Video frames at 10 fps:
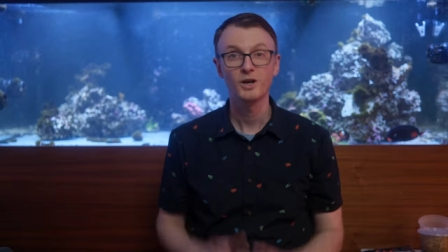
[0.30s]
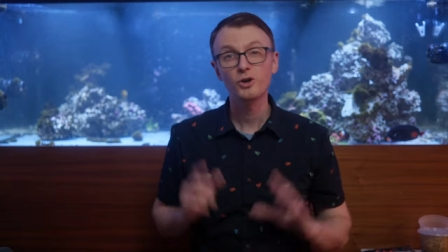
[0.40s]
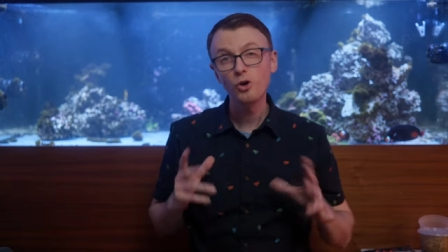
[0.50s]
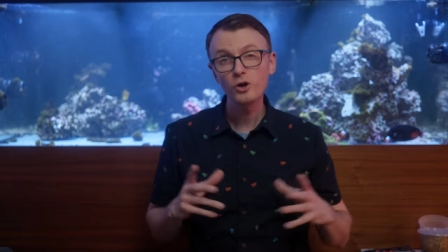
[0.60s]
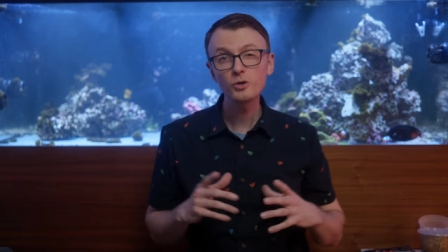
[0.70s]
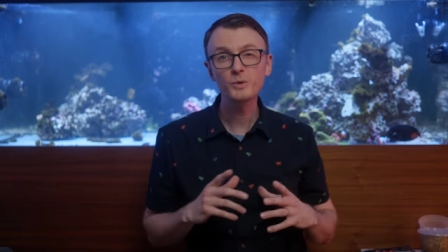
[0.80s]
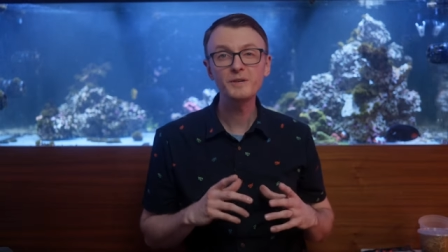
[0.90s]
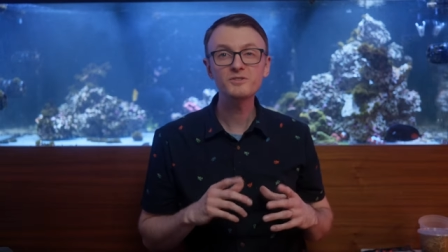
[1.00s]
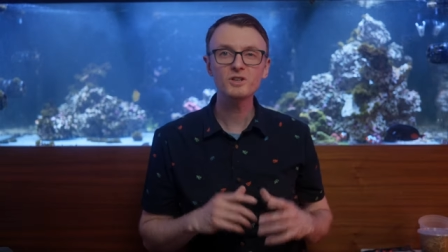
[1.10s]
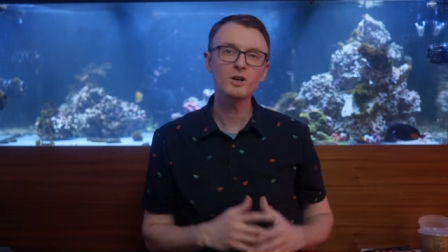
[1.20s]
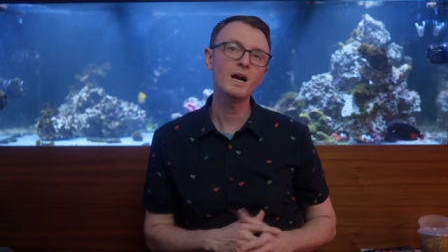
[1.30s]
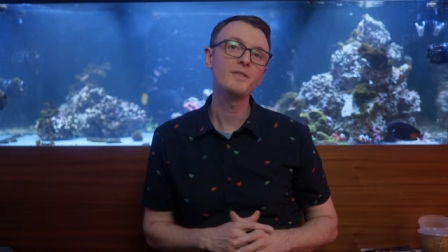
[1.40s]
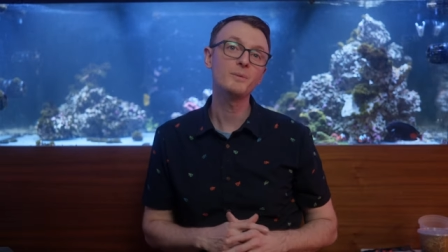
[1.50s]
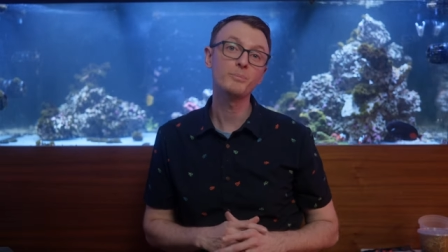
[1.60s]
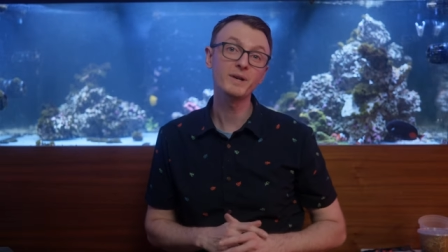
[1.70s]
Coral reefs are on
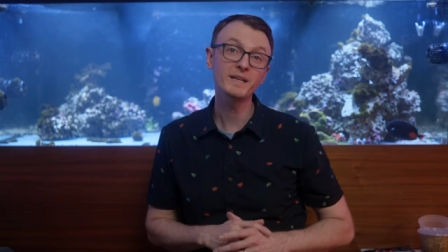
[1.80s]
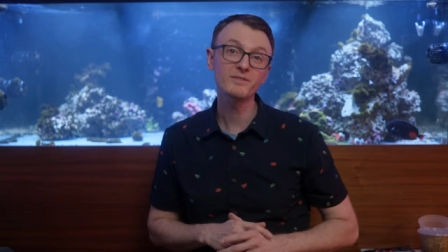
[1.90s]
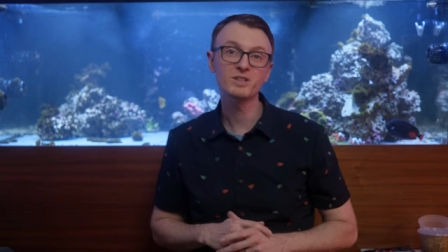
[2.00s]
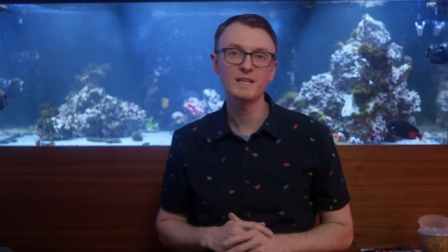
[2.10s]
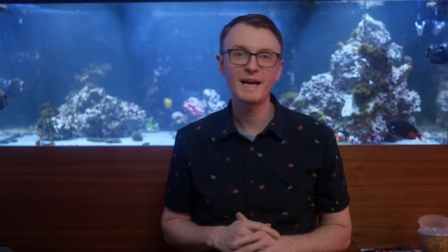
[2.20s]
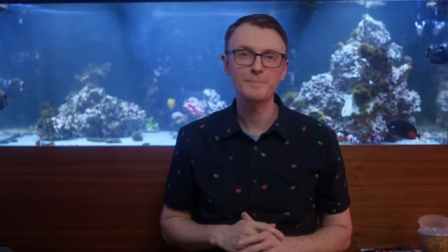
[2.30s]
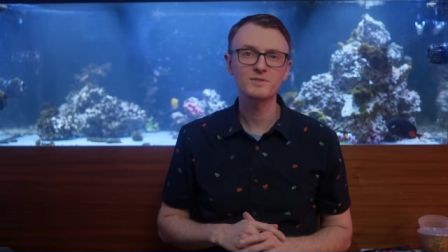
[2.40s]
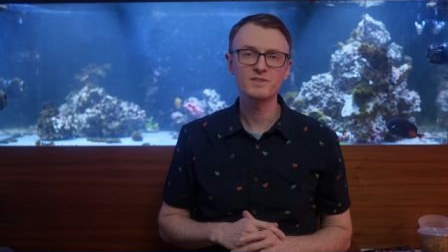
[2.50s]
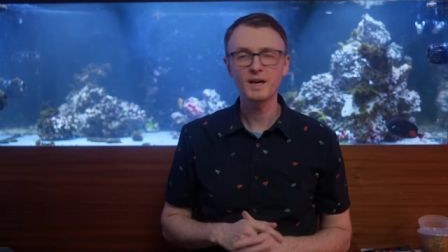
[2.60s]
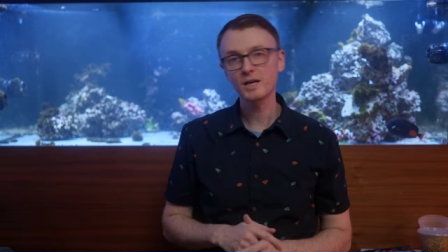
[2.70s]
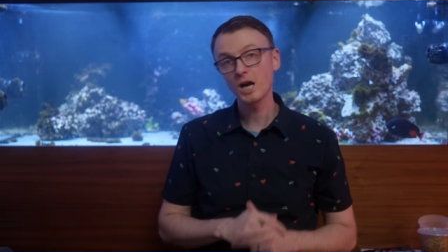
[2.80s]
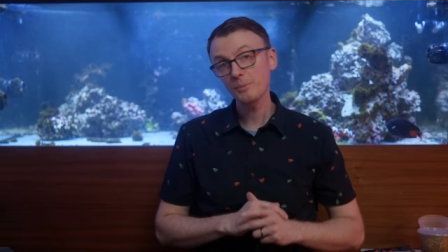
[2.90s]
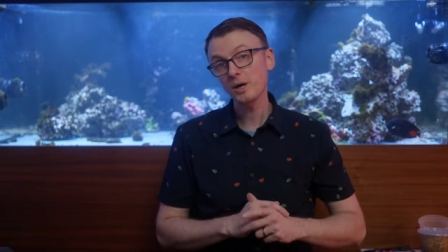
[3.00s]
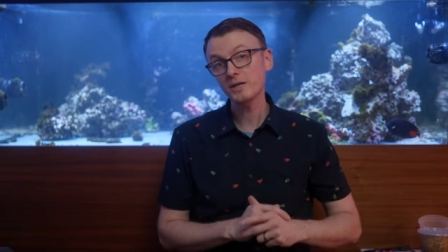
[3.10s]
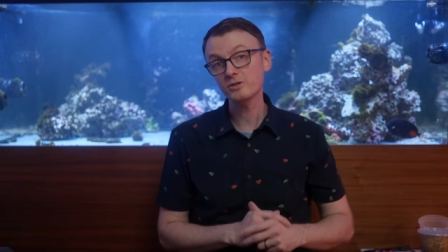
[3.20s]
the brink of collapse, and
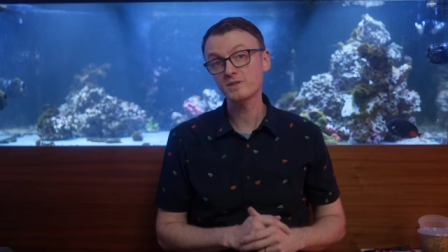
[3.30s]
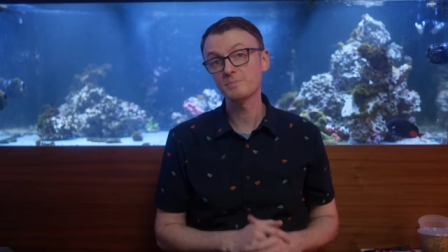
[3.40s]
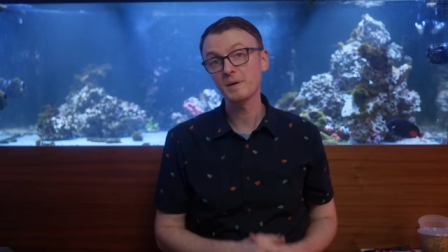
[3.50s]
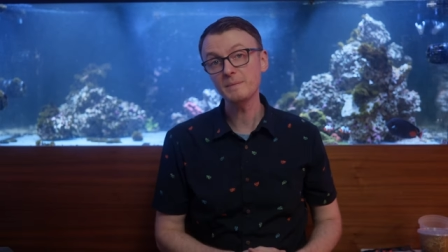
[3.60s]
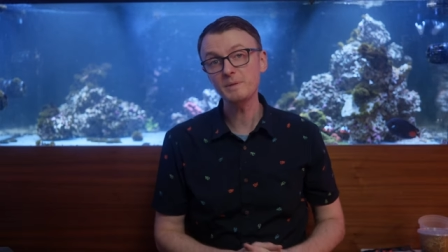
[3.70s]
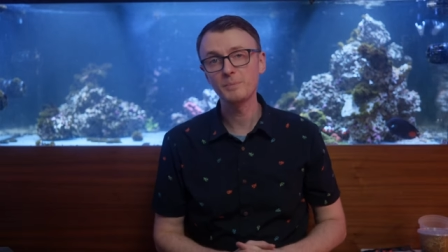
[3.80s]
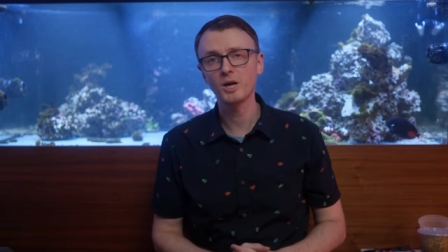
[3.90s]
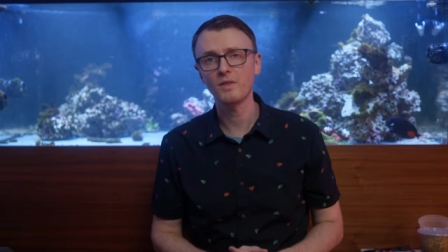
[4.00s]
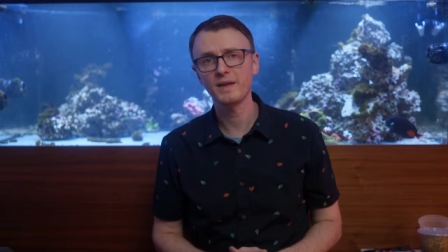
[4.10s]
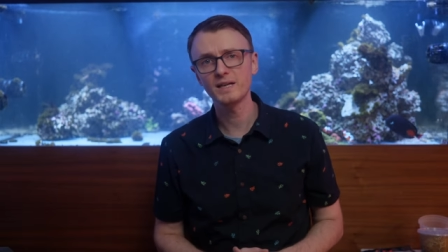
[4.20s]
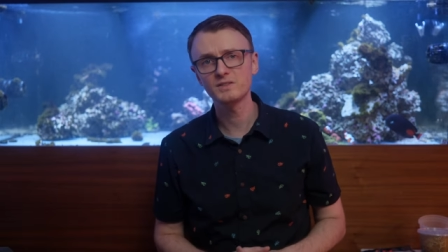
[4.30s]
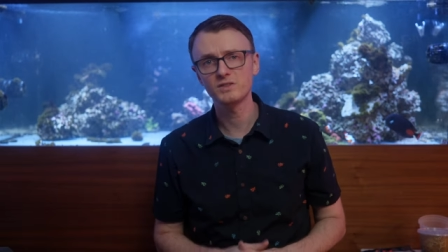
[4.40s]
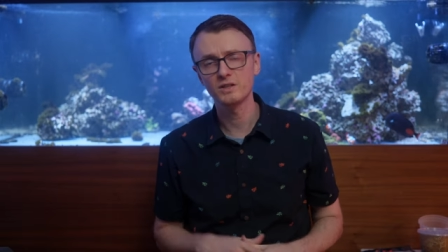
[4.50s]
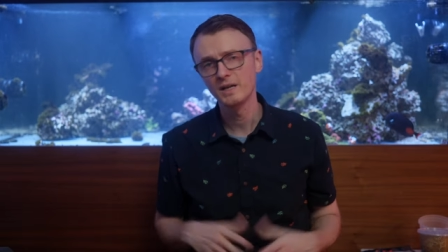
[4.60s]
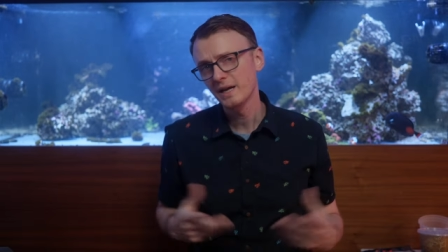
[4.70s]
carbohydrates might be part of the
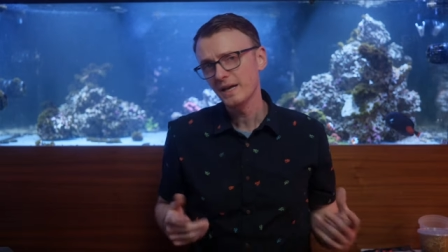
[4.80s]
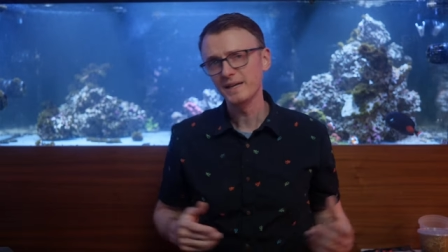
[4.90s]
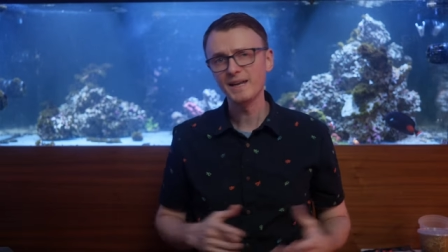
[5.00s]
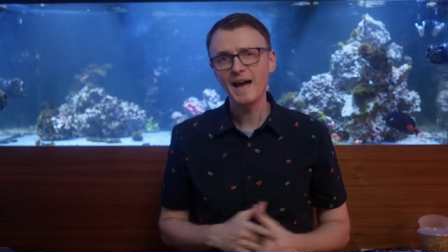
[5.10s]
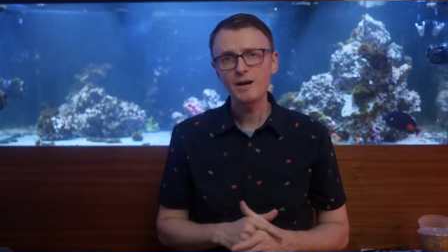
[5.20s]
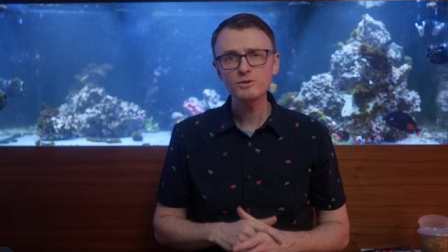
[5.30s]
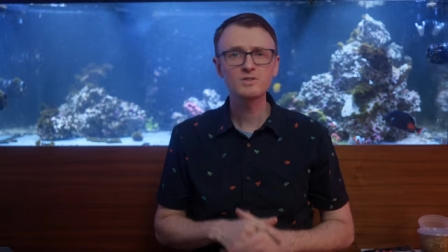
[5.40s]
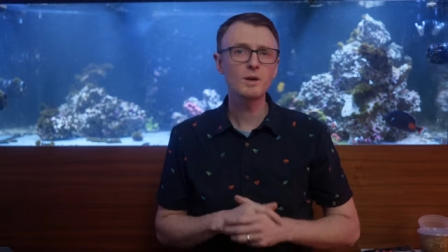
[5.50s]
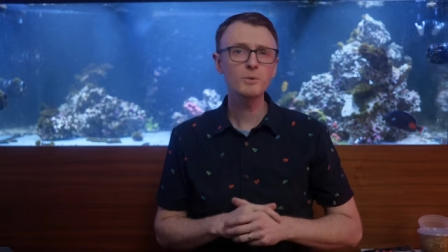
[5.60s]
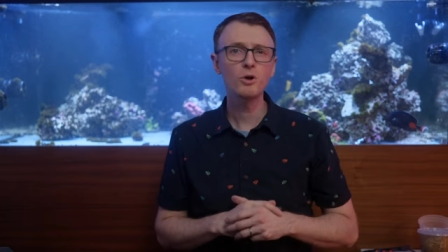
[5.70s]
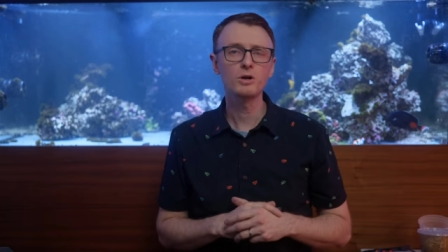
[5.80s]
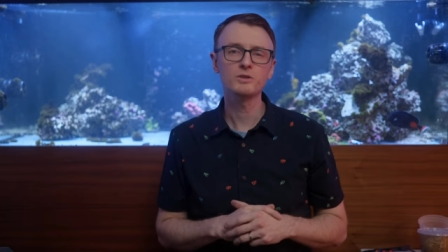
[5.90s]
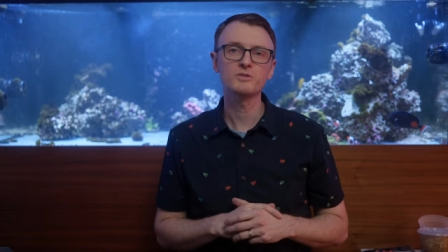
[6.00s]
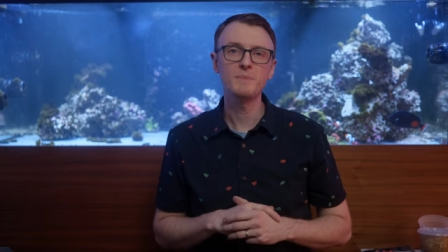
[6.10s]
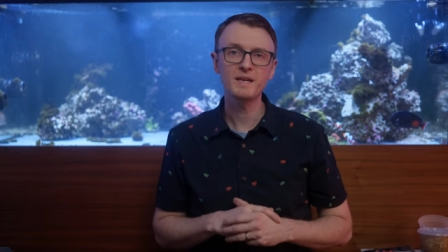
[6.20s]
answer in how some
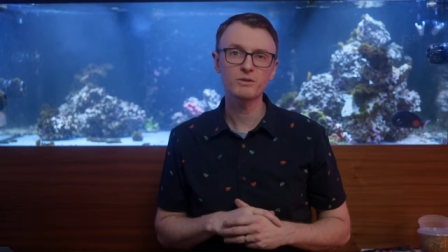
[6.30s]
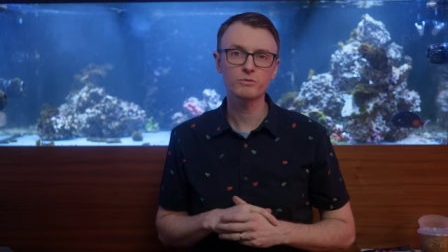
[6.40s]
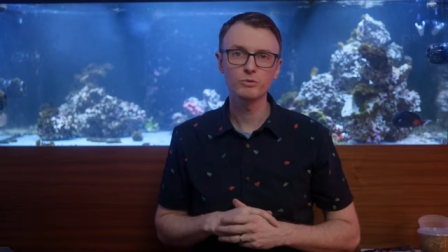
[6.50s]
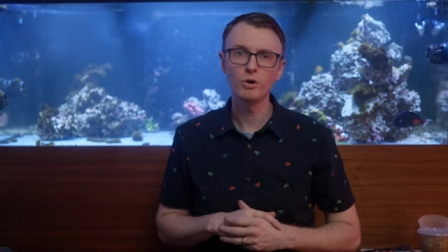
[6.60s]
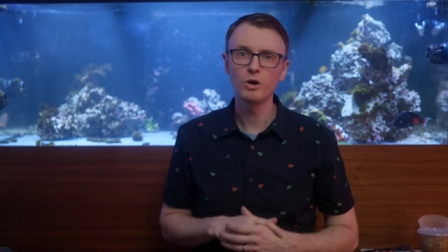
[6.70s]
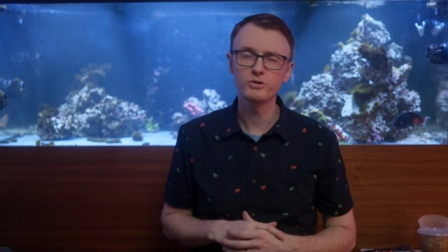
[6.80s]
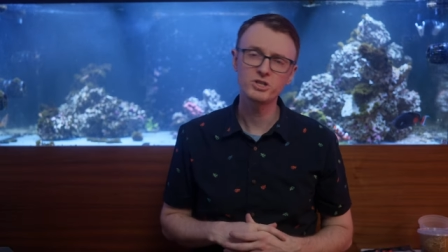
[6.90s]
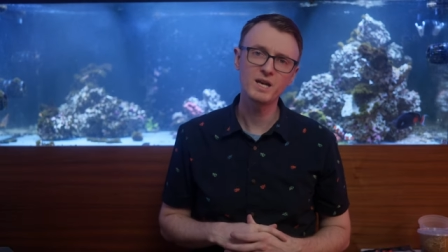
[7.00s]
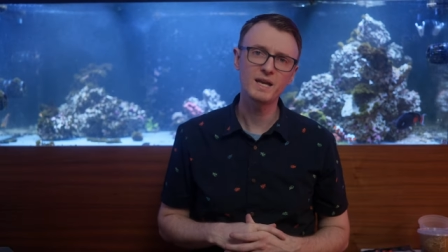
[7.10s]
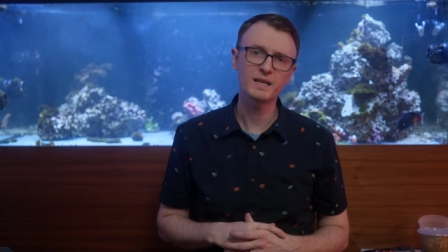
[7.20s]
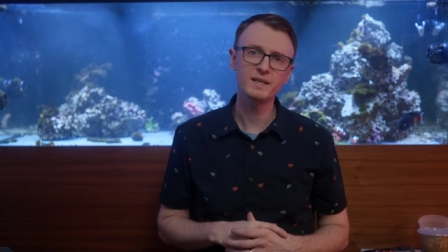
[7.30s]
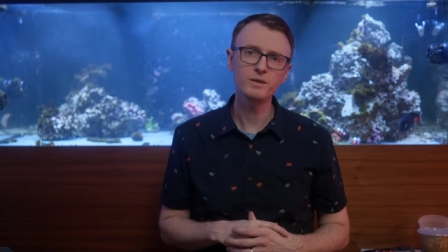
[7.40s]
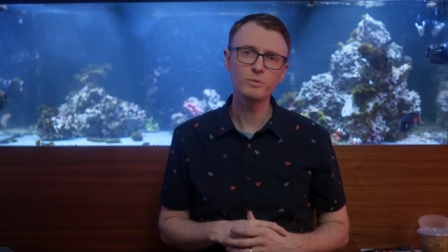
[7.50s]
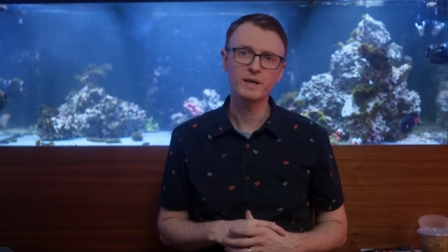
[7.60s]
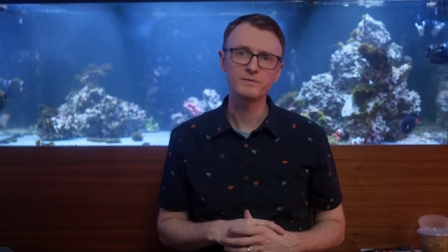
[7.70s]
corals make it through oceanic
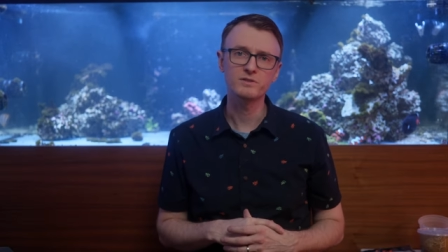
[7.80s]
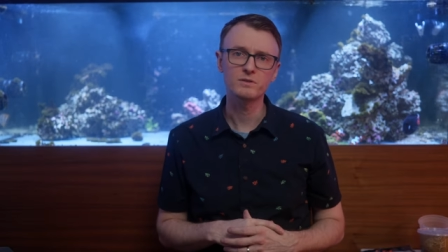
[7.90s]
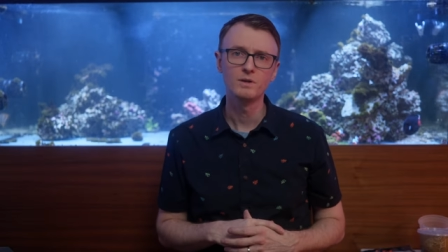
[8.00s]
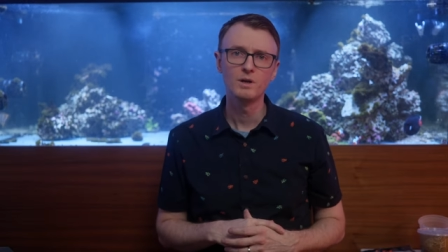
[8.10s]
heat waves.